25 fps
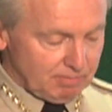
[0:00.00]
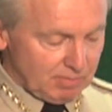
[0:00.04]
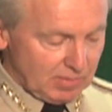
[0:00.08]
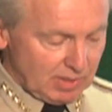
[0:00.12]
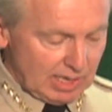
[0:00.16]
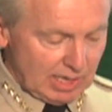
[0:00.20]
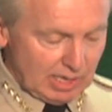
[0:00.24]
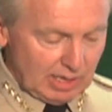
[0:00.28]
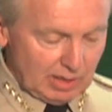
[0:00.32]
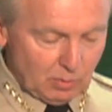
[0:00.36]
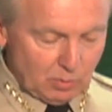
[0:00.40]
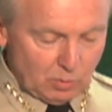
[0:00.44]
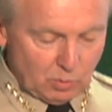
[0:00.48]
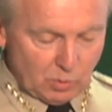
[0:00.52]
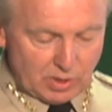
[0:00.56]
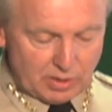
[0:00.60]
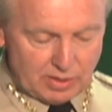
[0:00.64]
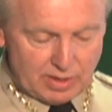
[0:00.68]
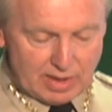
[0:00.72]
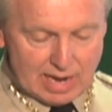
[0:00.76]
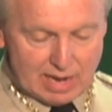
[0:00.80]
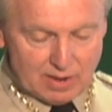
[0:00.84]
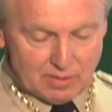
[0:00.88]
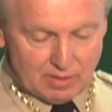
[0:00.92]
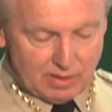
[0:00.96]
And
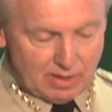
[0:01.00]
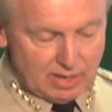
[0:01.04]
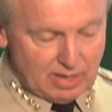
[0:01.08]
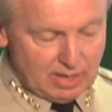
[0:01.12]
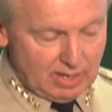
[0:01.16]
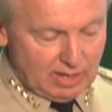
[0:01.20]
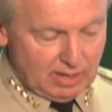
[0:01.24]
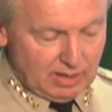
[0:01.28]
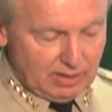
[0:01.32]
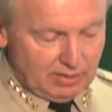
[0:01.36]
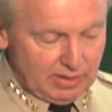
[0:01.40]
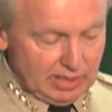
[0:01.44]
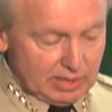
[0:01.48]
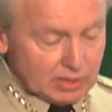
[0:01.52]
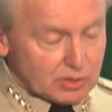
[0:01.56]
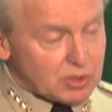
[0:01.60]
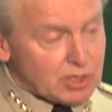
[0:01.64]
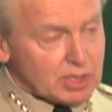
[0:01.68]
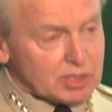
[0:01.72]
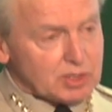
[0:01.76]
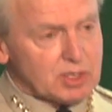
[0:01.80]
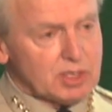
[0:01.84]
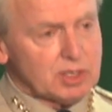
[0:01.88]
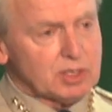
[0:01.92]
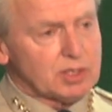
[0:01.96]
without the
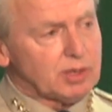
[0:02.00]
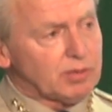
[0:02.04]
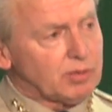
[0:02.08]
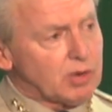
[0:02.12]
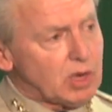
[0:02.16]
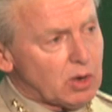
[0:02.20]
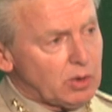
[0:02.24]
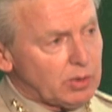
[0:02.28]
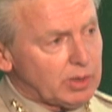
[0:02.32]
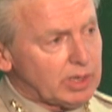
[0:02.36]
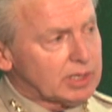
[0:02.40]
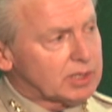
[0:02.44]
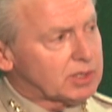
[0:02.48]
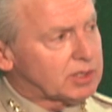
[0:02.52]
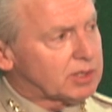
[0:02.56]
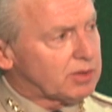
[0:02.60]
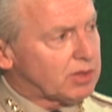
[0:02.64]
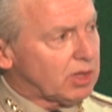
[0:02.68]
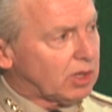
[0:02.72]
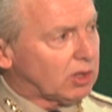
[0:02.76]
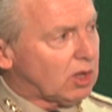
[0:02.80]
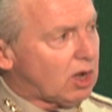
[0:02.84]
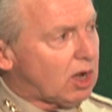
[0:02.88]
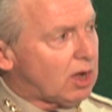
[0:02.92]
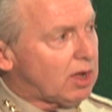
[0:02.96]
assistance of CODIS, the
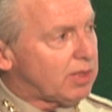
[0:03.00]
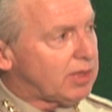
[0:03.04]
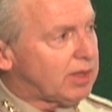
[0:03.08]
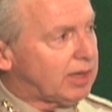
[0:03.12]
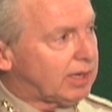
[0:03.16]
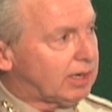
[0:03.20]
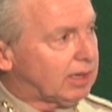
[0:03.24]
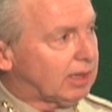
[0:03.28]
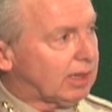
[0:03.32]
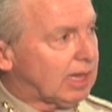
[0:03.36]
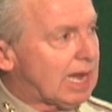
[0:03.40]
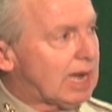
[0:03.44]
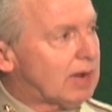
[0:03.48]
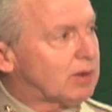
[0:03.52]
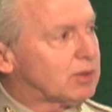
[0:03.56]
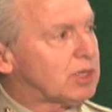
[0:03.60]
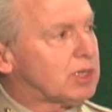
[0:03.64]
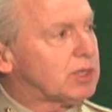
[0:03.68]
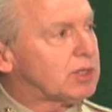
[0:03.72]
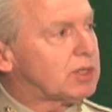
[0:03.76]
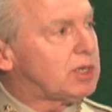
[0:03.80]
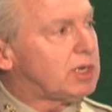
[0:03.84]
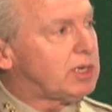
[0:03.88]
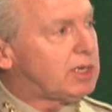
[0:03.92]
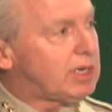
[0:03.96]
law that allows
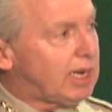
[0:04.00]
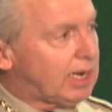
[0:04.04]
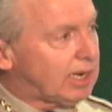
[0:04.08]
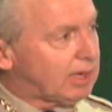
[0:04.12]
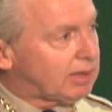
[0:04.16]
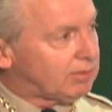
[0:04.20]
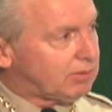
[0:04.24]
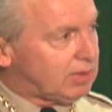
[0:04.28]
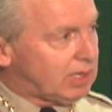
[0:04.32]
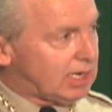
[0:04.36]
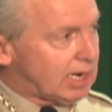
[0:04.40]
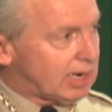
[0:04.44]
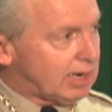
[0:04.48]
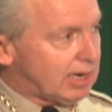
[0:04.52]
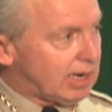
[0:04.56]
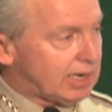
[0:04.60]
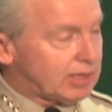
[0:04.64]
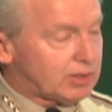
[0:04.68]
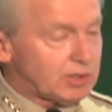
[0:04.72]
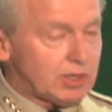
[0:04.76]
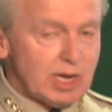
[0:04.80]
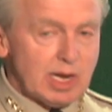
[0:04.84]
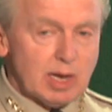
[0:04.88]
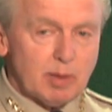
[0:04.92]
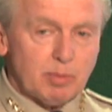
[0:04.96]
us to take DNA
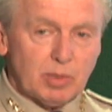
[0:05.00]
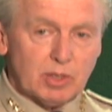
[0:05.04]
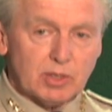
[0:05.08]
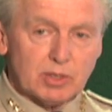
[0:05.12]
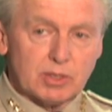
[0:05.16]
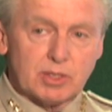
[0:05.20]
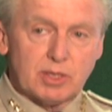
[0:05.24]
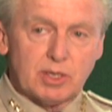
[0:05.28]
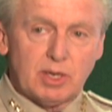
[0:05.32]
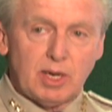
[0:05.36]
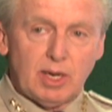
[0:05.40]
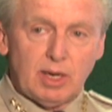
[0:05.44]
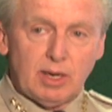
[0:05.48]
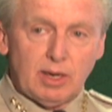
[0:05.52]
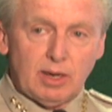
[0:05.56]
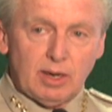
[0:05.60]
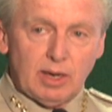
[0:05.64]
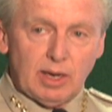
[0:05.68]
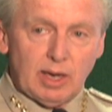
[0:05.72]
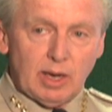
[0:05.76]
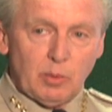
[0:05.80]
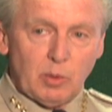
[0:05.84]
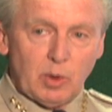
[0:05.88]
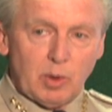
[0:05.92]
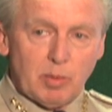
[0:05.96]
samples
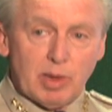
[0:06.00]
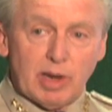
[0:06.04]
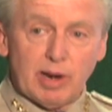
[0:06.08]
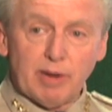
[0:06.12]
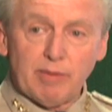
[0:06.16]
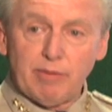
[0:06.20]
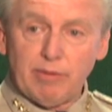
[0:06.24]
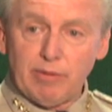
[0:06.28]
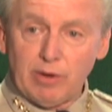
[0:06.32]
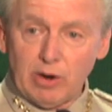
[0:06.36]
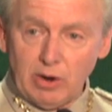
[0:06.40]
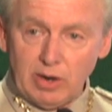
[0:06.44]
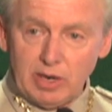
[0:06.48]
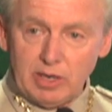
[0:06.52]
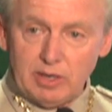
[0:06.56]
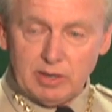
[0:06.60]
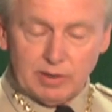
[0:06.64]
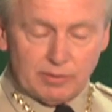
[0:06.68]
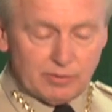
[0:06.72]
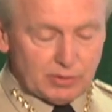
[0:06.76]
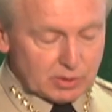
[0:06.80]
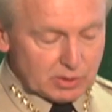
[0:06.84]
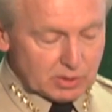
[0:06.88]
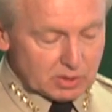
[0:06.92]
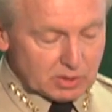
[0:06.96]
would have been a very
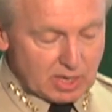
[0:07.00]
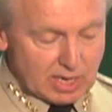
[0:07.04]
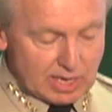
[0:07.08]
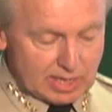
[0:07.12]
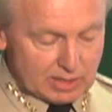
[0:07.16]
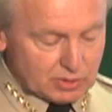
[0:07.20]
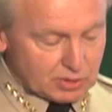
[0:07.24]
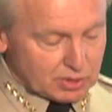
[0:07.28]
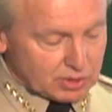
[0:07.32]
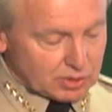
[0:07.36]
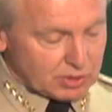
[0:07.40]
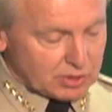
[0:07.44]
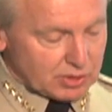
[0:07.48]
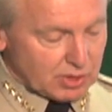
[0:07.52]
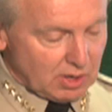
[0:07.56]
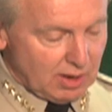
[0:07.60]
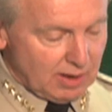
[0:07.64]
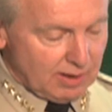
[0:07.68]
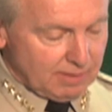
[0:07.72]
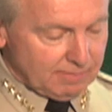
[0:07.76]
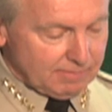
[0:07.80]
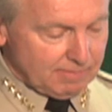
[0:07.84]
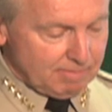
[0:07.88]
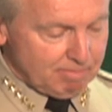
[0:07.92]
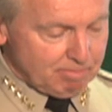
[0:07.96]
difficult case to
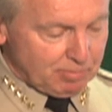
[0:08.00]
solve.